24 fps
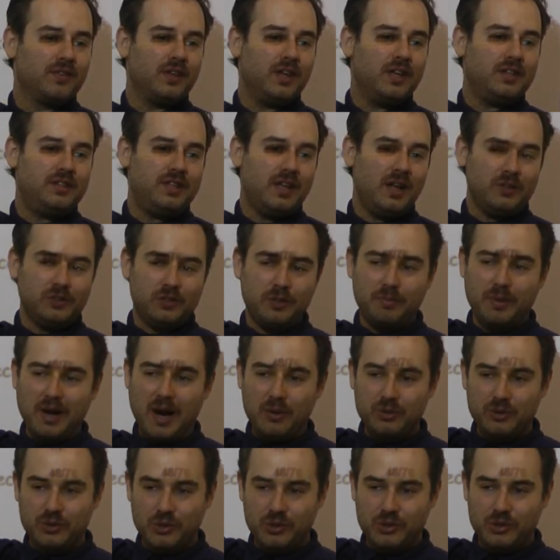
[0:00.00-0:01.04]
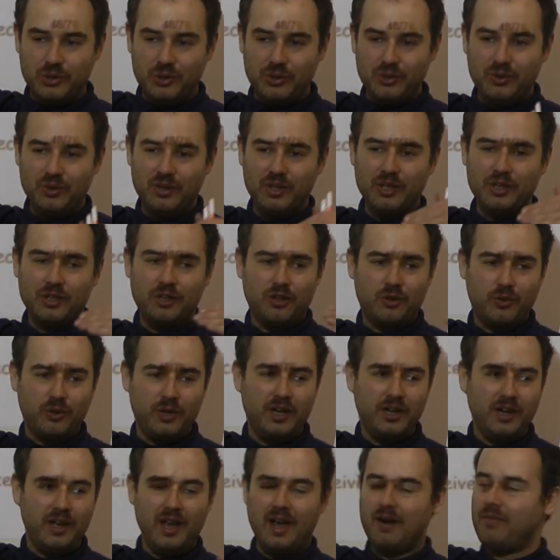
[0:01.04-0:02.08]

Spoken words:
It tells the browser to treat